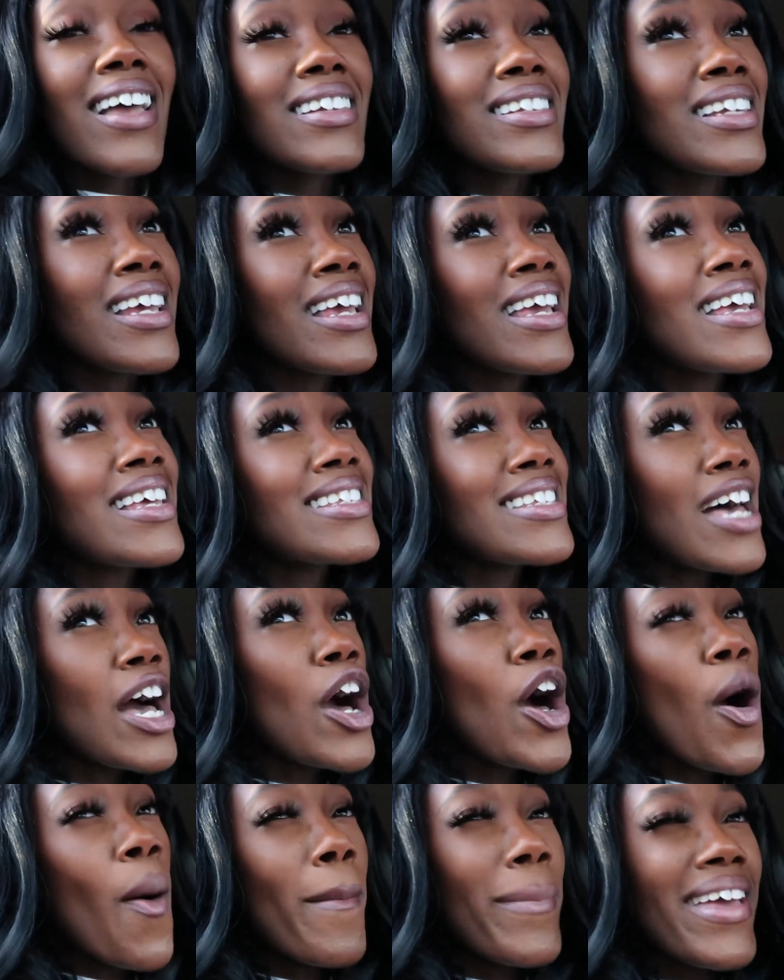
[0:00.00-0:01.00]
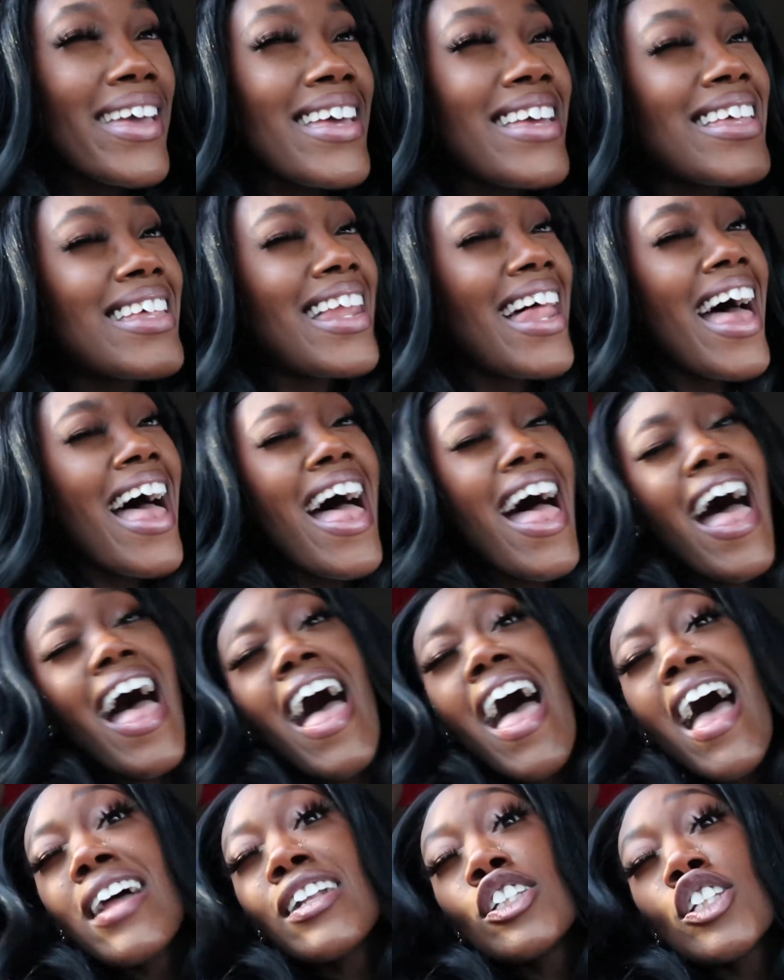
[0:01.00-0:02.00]
She told me
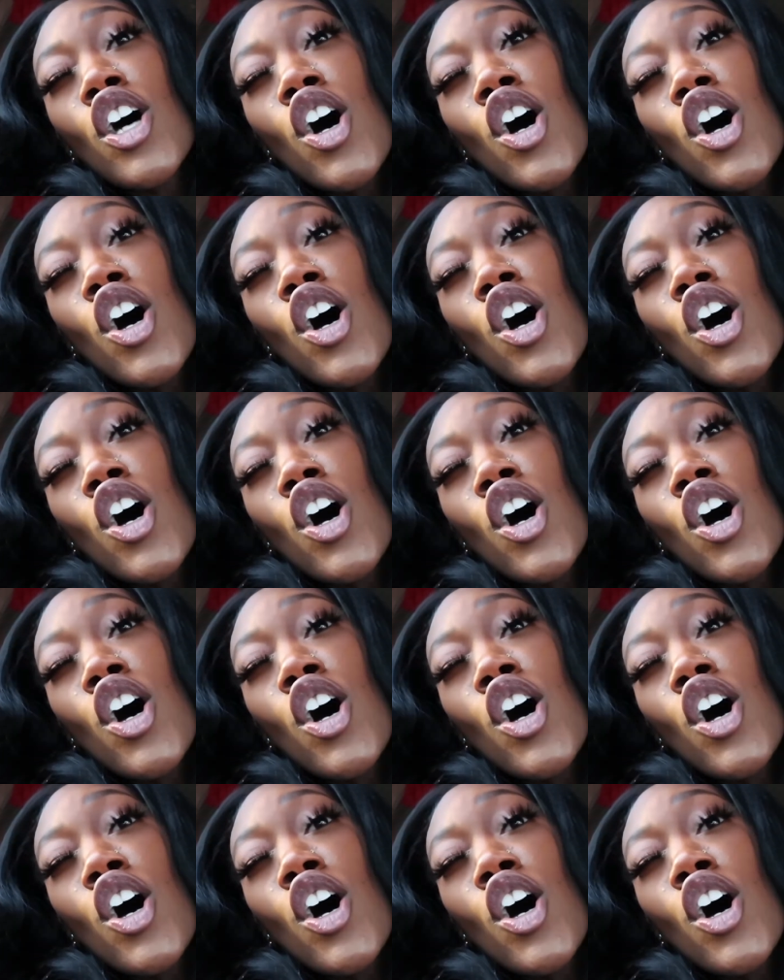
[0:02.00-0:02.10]
that